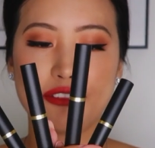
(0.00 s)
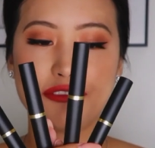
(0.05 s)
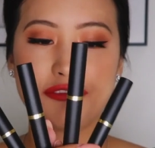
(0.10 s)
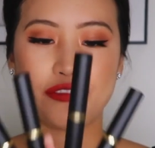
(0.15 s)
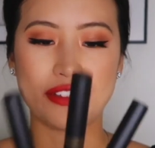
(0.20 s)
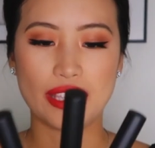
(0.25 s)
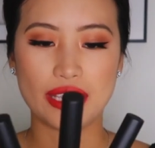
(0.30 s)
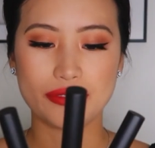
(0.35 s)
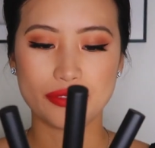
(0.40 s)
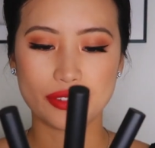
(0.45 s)

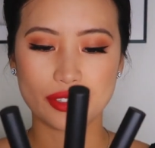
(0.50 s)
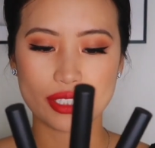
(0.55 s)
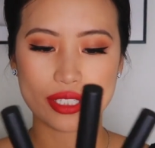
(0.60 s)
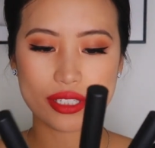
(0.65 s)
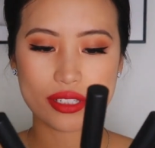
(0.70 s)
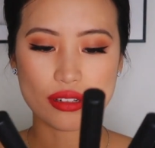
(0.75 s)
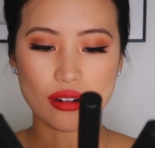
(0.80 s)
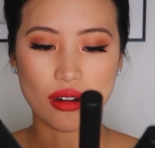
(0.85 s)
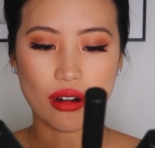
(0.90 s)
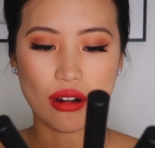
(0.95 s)

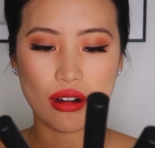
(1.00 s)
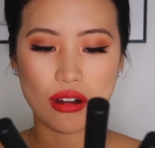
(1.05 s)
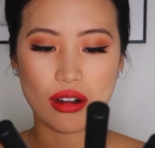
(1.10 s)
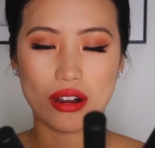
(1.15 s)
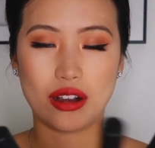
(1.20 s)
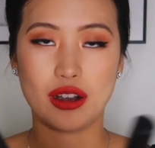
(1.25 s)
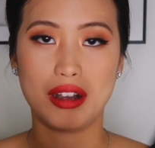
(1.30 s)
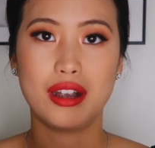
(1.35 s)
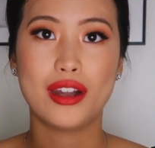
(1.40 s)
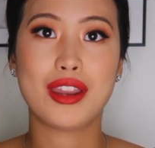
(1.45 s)
favorites
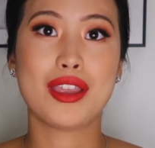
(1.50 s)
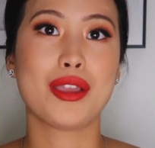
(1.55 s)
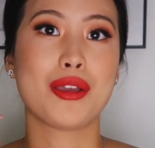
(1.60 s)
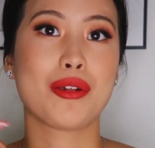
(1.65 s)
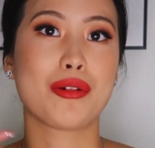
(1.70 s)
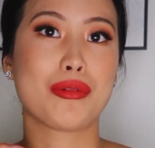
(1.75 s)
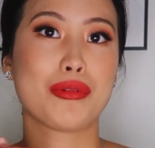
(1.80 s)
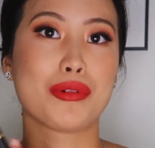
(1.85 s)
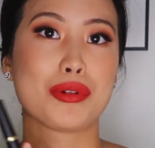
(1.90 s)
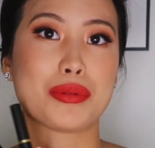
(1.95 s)
are
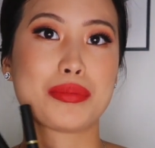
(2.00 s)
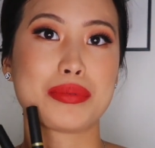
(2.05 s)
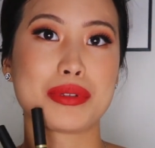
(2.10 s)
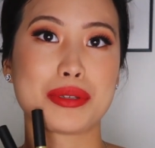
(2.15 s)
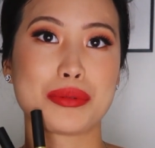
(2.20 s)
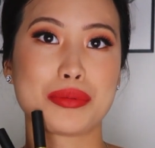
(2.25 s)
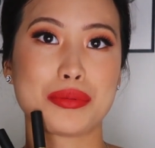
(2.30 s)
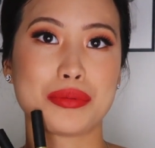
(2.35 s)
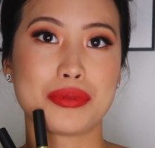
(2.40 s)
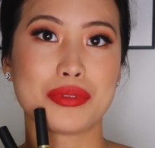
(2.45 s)

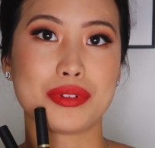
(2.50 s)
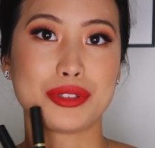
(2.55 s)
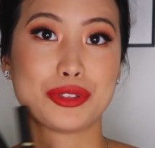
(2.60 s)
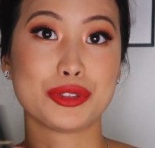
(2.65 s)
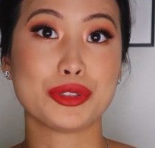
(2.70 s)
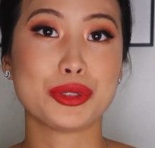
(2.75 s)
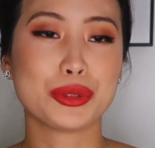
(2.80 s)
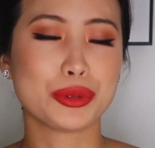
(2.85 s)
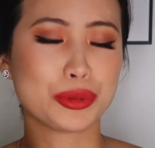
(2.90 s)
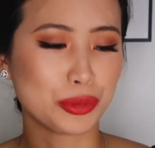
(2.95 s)
Ruby
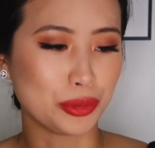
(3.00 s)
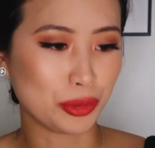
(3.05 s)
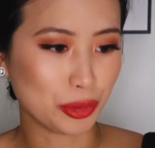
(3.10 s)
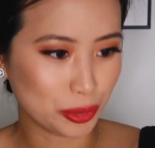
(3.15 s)
New,